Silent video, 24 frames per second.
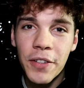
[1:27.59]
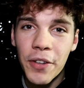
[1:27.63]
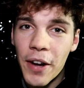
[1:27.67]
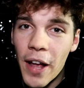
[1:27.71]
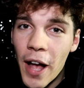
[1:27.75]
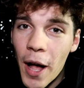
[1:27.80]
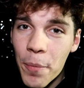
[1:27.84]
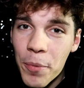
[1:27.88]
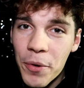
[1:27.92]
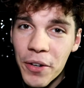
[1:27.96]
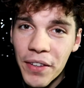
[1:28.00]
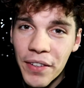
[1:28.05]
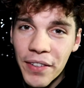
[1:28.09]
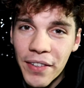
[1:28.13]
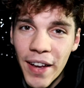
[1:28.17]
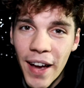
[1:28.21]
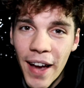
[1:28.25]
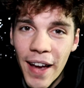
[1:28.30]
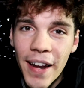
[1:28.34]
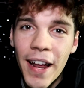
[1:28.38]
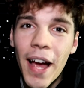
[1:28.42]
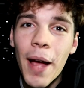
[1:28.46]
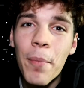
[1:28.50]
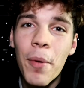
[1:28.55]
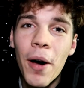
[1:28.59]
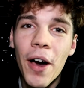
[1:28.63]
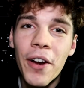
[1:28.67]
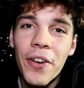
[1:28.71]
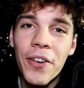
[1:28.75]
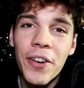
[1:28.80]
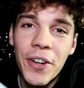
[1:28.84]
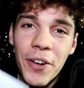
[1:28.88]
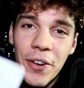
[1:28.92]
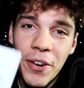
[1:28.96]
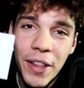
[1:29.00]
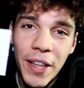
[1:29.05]
So to help her decide, I bought her
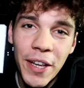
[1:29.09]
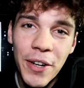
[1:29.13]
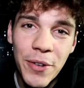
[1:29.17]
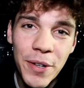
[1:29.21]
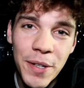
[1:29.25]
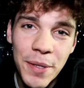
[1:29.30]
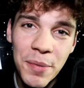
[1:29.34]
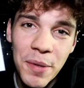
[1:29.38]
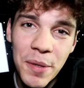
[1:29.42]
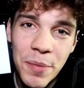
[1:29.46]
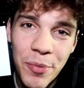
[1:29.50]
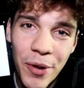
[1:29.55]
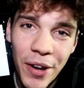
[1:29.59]
an early Christmas